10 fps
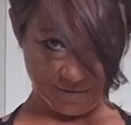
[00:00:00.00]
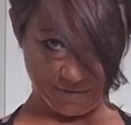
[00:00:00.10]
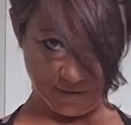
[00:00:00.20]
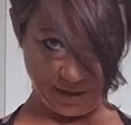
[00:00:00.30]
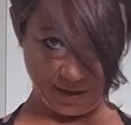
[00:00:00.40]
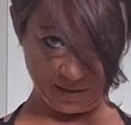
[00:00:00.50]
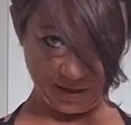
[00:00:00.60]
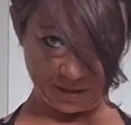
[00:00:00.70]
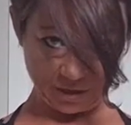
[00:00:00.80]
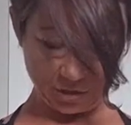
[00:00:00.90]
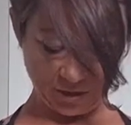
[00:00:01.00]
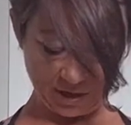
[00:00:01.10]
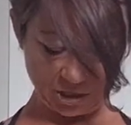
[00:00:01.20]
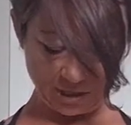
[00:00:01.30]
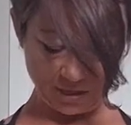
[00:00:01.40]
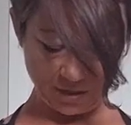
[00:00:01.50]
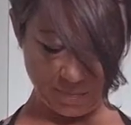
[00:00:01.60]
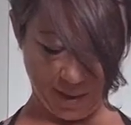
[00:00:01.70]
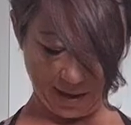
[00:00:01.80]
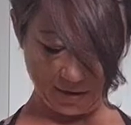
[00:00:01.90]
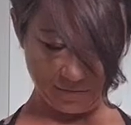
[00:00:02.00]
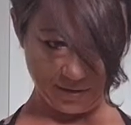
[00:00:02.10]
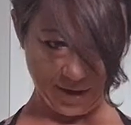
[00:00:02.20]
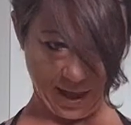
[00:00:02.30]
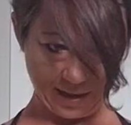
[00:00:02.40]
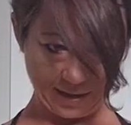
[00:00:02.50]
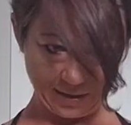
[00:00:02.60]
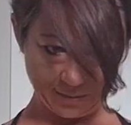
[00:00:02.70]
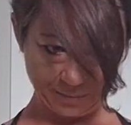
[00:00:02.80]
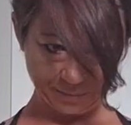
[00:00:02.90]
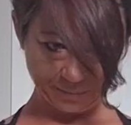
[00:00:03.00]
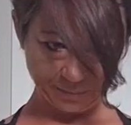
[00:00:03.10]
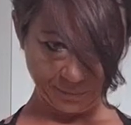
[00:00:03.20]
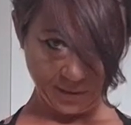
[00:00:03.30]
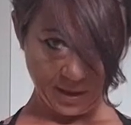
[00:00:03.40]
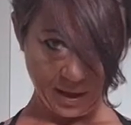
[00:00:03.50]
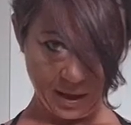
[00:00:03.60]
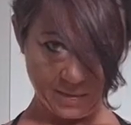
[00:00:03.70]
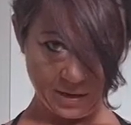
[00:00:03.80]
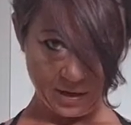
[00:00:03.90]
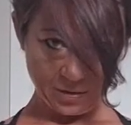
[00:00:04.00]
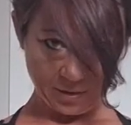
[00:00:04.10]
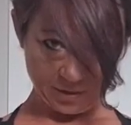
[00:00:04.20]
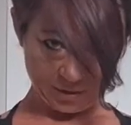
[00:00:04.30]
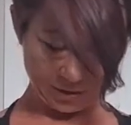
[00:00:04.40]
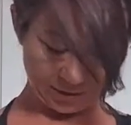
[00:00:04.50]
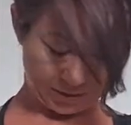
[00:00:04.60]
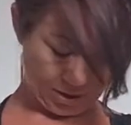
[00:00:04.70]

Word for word: and feeling that stretch in the back of the neck. And then you can just